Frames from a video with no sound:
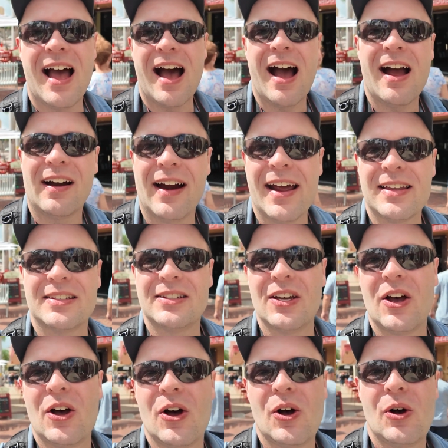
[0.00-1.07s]
All right,
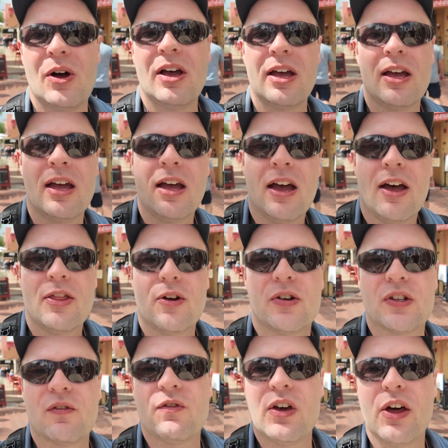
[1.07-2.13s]
so
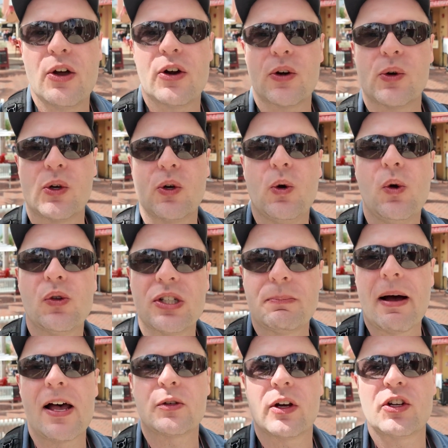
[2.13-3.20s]
there's a few other cool
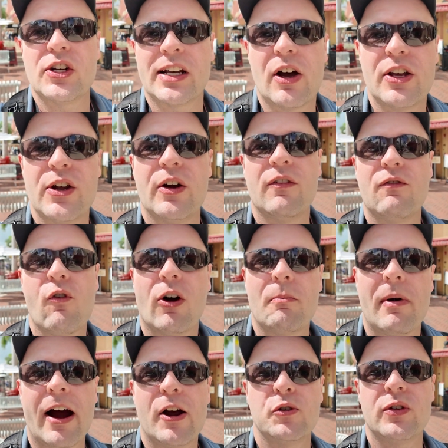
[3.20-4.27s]
spots we're gonna check out here in Fort
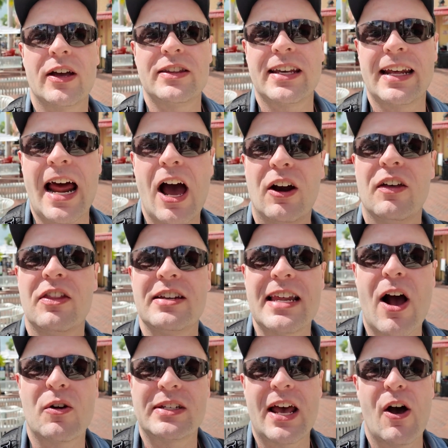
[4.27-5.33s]
Myers. You have to get out of the
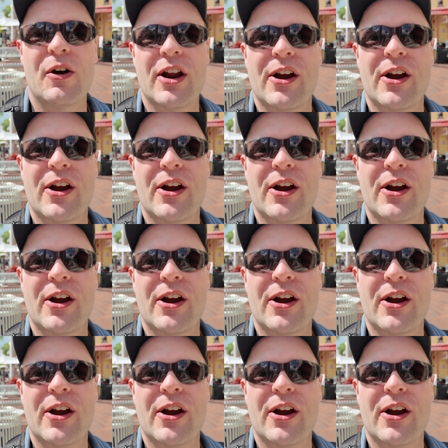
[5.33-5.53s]
downtown